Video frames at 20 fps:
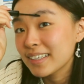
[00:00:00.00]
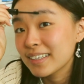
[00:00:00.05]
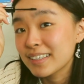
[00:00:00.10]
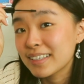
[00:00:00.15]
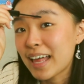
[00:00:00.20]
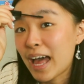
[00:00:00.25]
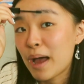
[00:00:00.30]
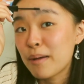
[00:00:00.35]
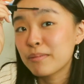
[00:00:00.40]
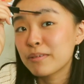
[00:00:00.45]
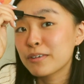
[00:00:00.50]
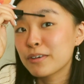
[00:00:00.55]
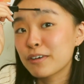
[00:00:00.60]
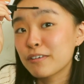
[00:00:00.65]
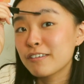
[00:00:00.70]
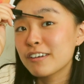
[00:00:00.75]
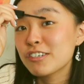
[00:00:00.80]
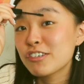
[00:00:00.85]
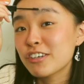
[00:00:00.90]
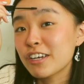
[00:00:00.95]

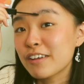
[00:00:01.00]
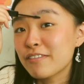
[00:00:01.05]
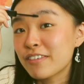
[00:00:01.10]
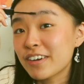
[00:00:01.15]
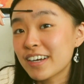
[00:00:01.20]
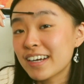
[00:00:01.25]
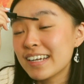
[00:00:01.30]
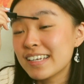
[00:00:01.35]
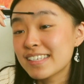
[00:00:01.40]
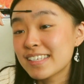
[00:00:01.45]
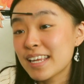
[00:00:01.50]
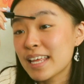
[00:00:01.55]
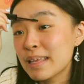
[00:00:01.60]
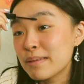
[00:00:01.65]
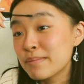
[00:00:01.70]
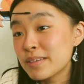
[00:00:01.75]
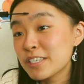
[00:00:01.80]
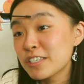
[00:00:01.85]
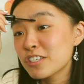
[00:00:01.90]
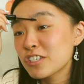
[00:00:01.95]
Labrador retriever. His
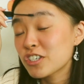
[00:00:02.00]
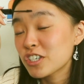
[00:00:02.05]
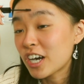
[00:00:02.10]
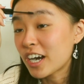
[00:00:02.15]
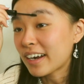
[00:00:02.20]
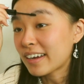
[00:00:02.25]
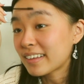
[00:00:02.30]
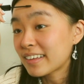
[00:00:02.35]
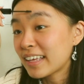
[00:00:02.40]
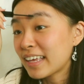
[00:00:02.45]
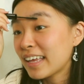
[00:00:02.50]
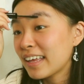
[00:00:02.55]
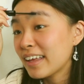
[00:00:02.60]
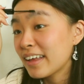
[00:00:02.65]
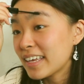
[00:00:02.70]
name is Charlie.